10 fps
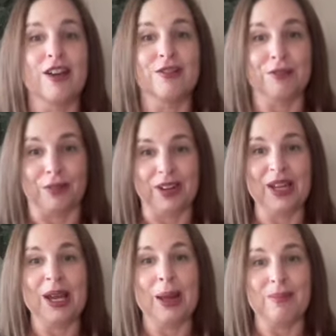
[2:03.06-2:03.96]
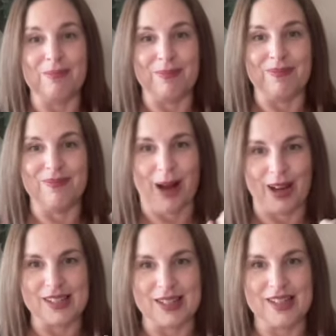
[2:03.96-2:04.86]
free
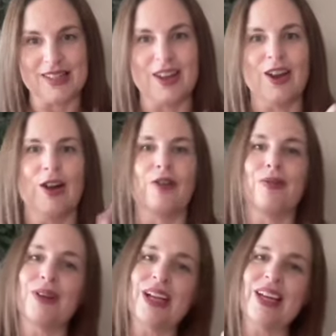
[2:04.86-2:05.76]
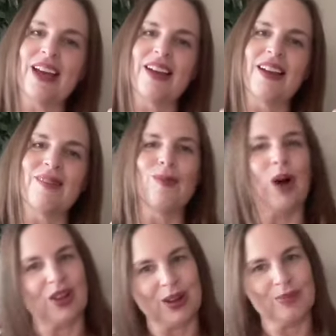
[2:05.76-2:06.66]
boxes or free
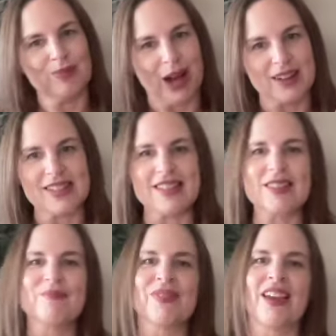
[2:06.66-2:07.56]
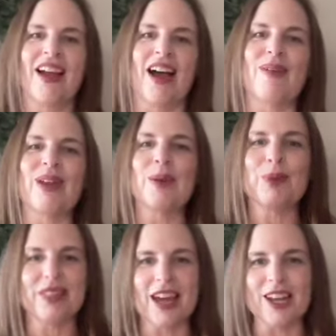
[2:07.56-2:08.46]
welcome boxes. Um, and I
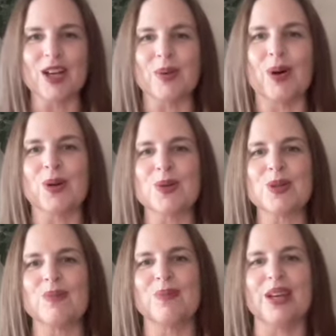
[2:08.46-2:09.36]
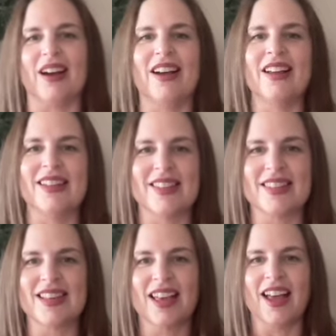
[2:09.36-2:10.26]
put that in quotes because